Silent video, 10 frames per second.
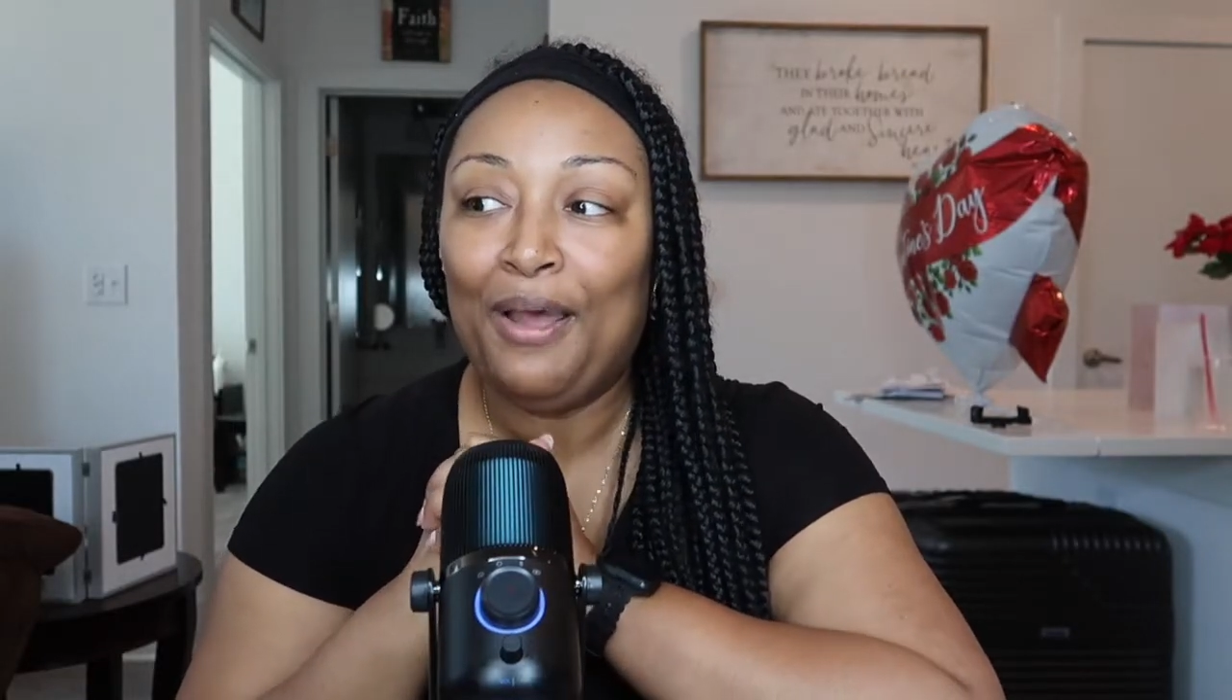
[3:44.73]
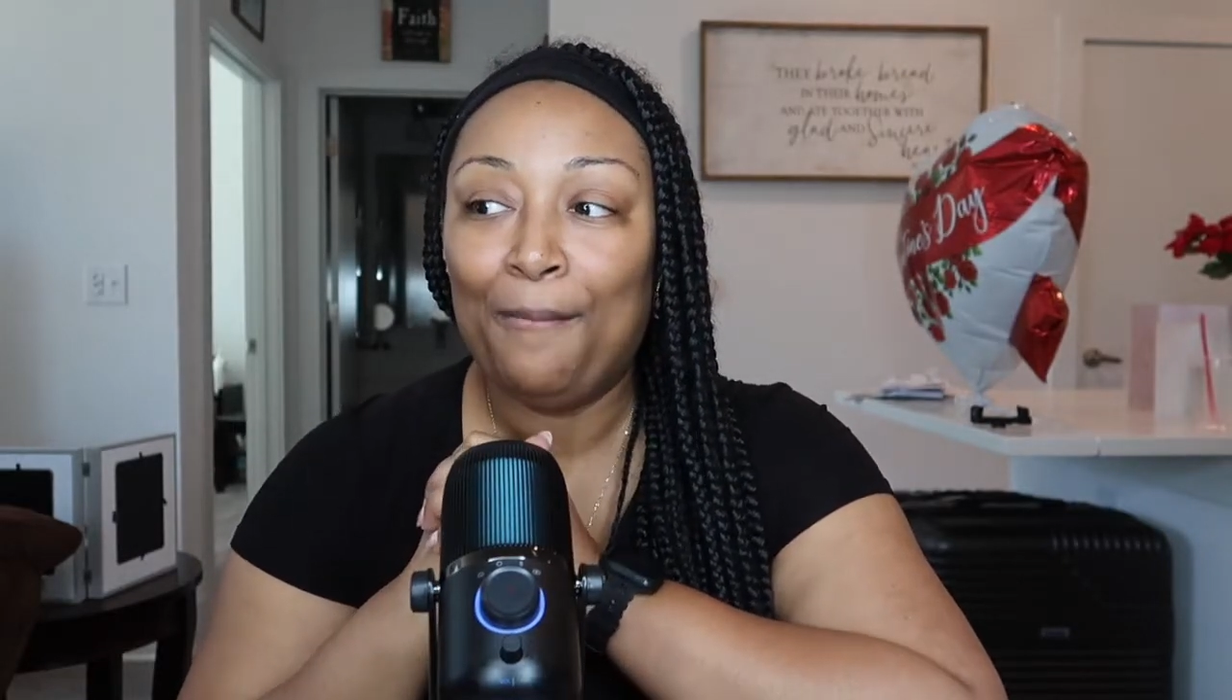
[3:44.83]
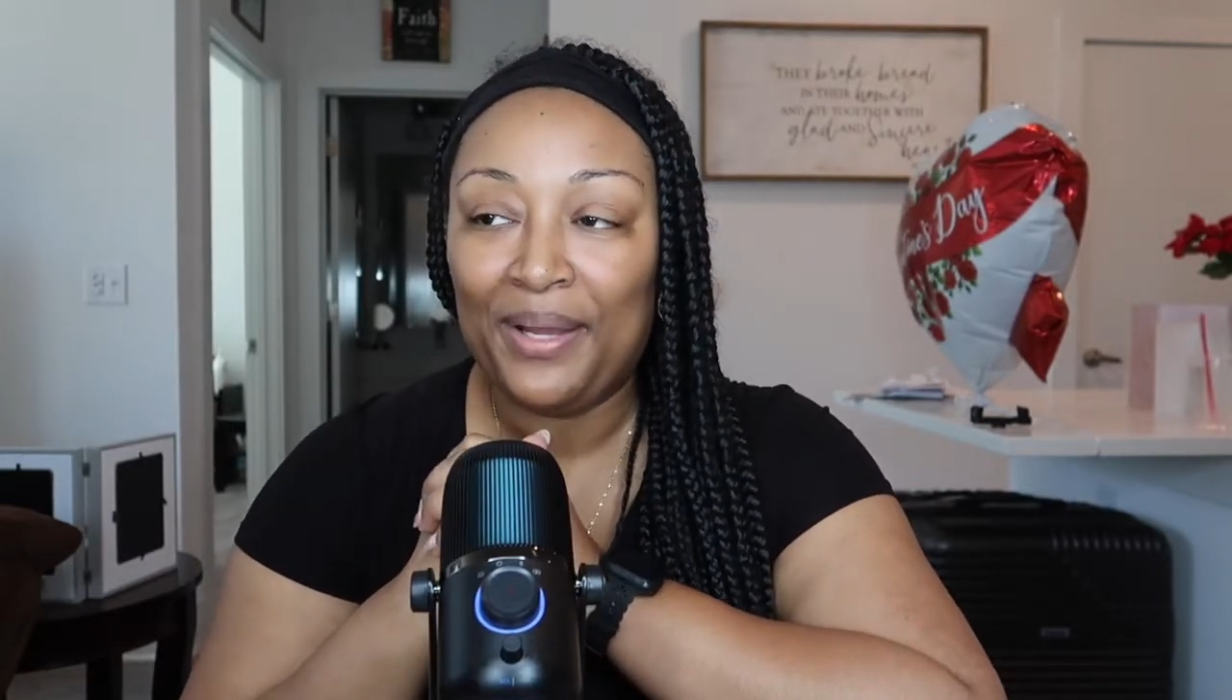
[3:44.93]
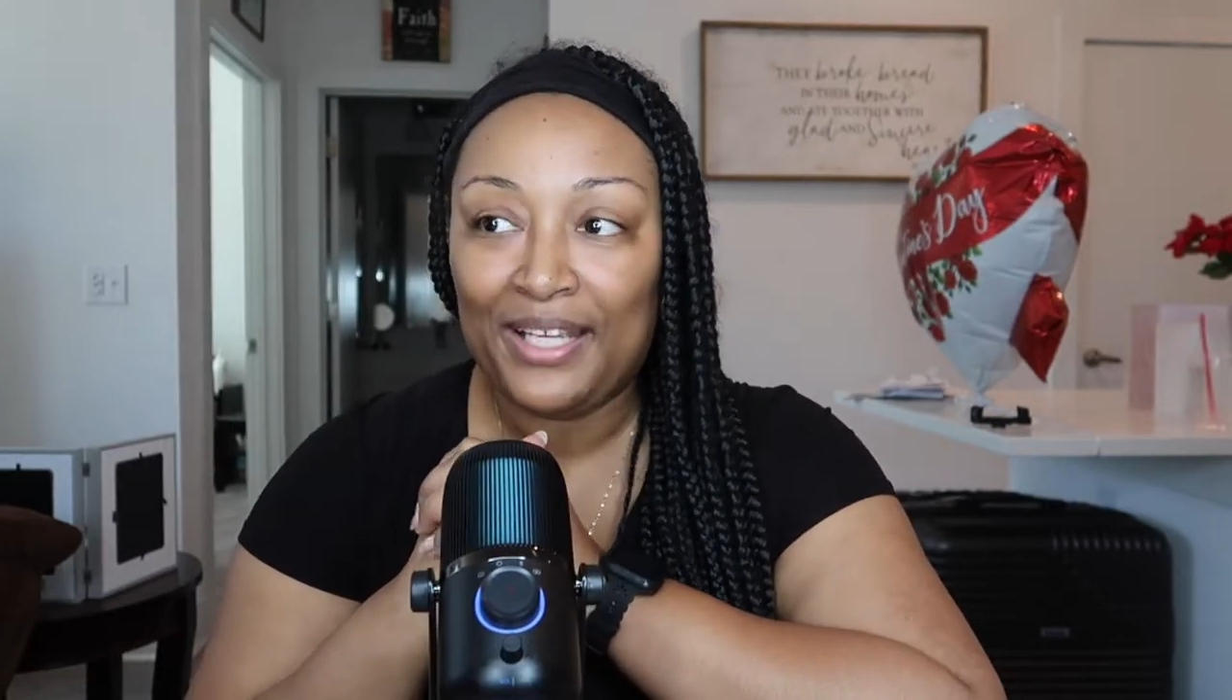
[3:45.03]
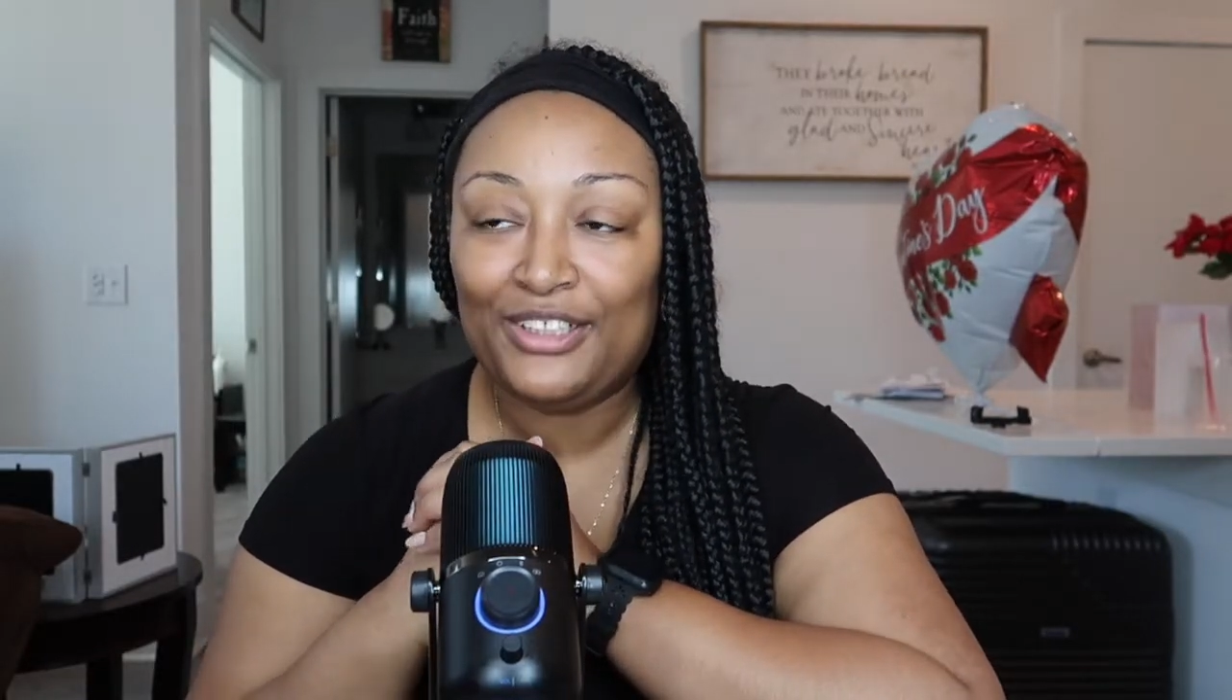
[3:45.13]

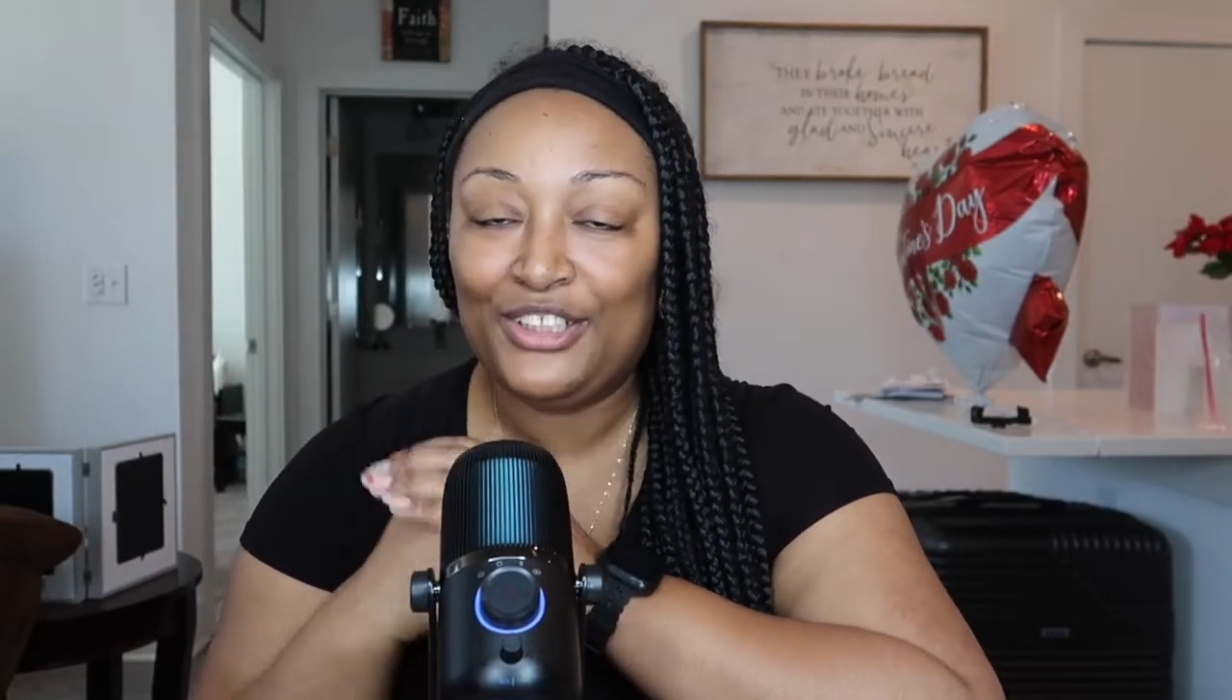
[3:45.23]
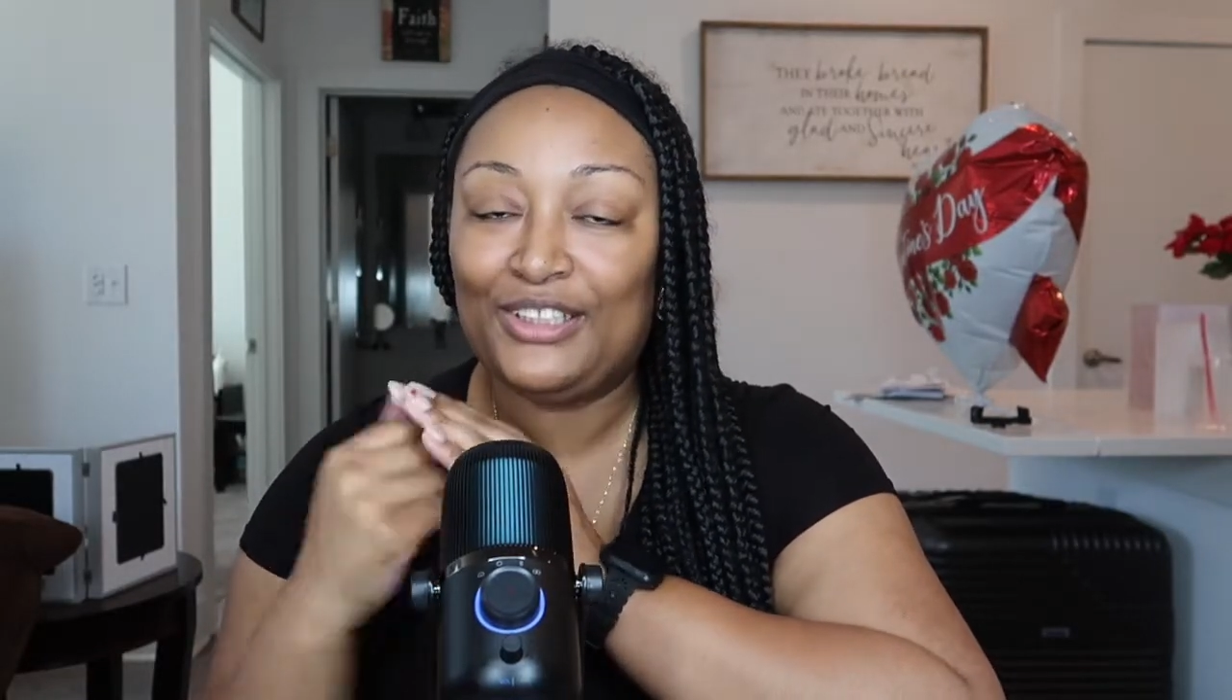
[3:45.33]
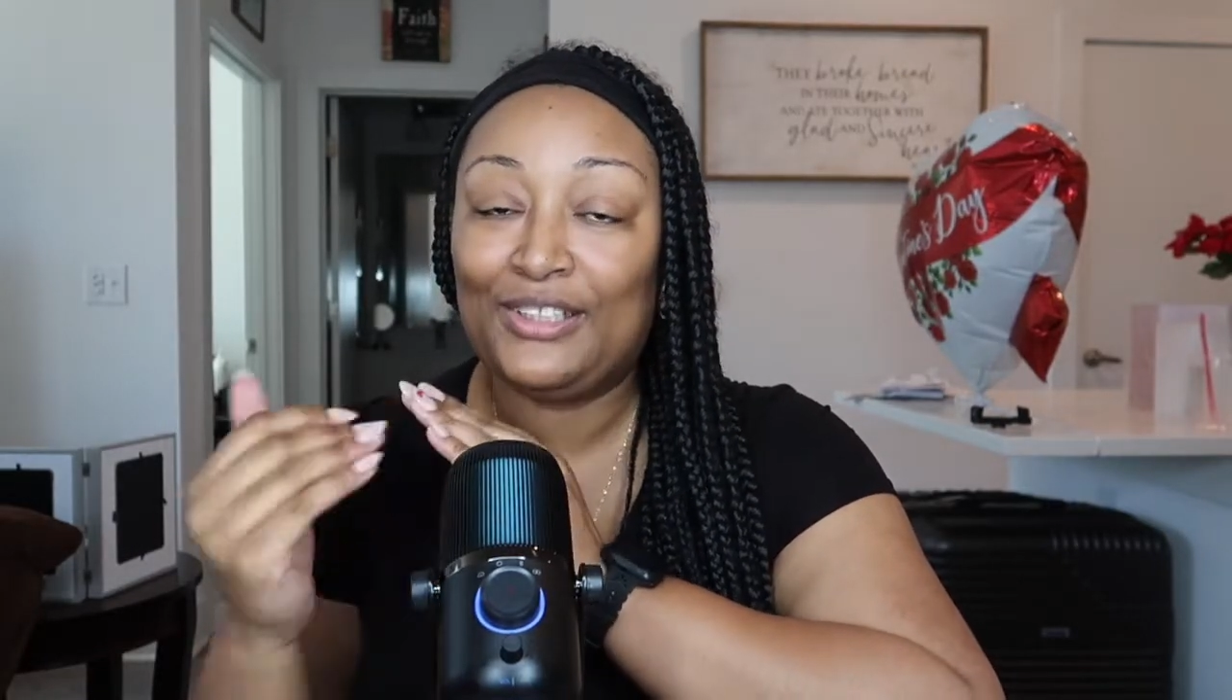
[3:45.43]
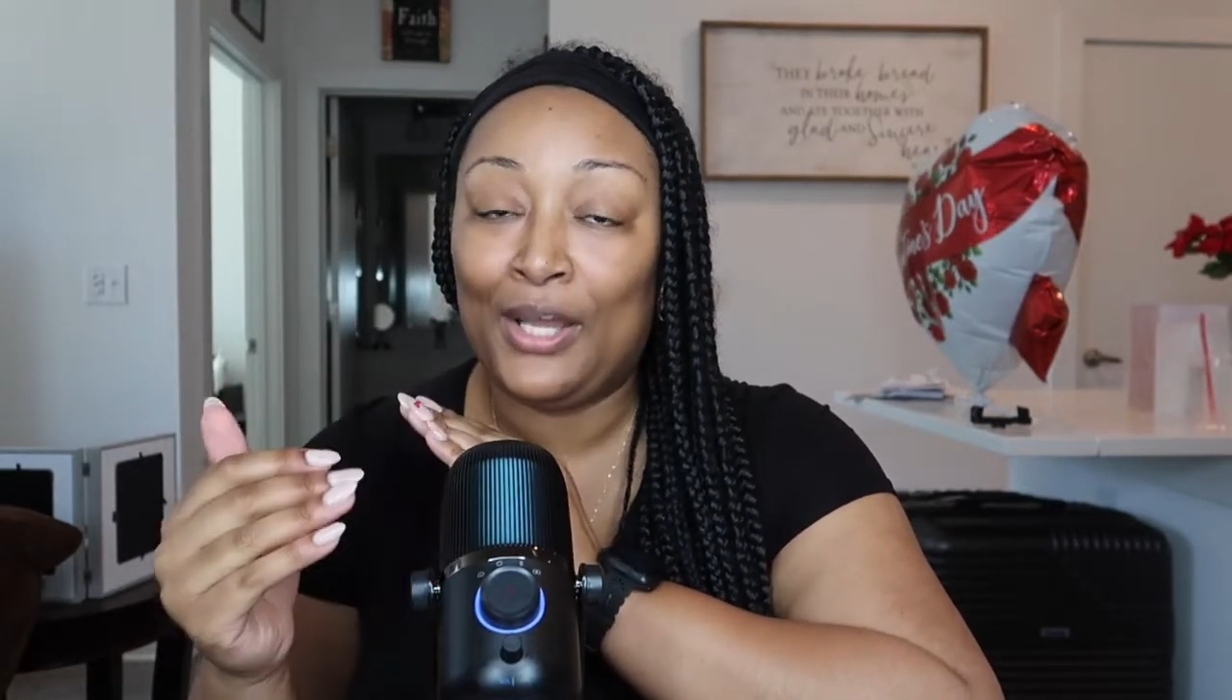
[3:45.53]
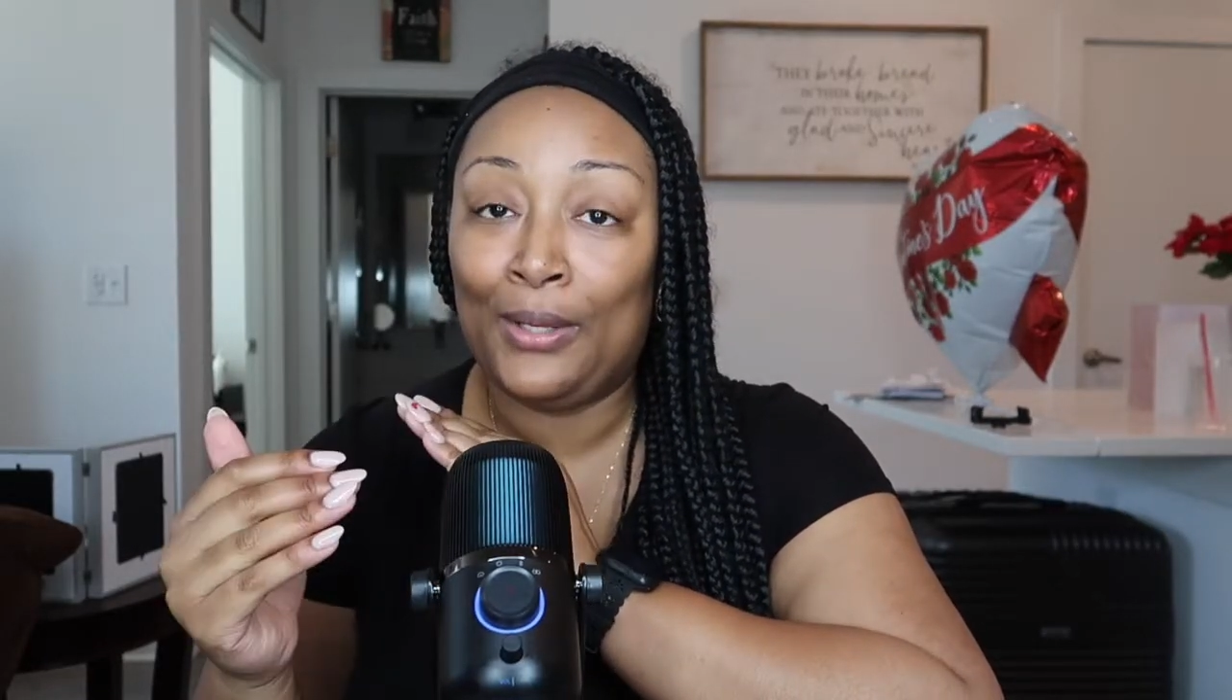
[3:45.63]
But just
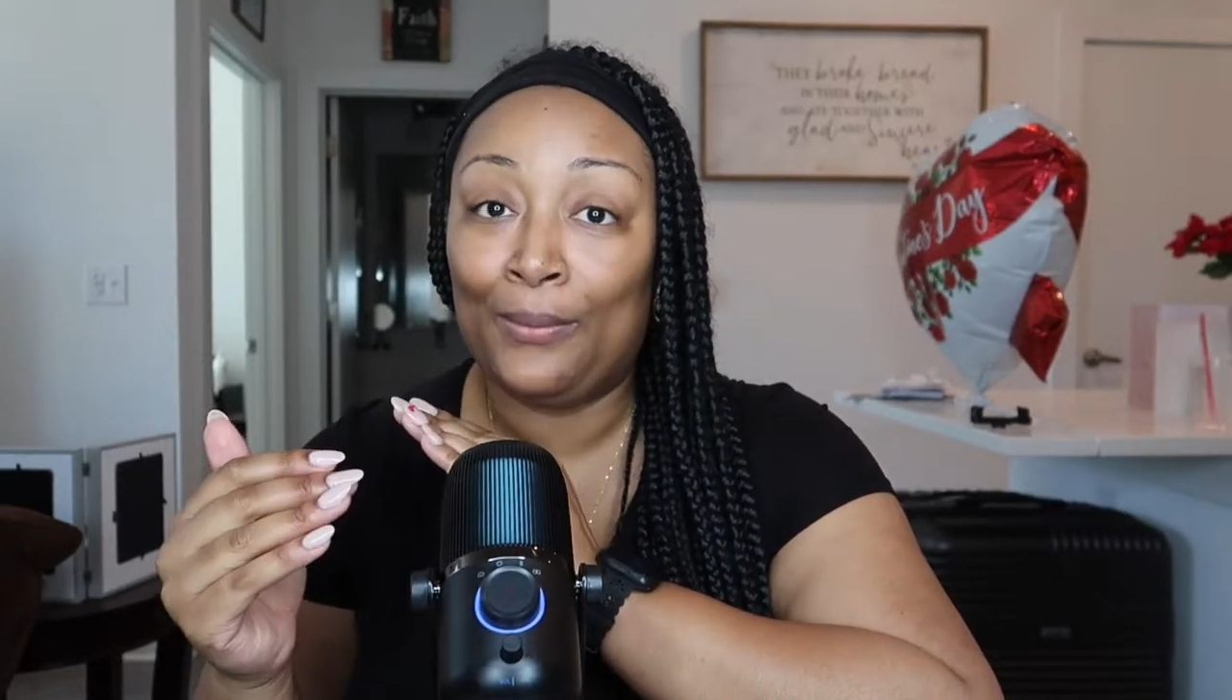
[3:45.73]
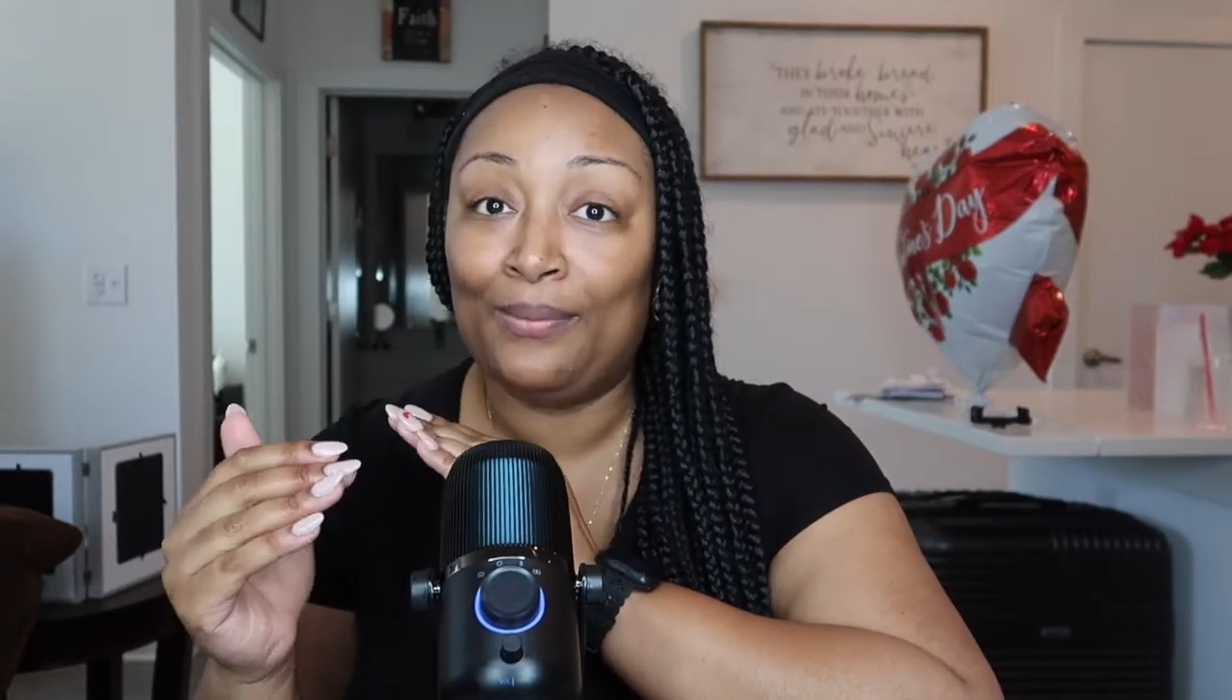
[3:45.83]
know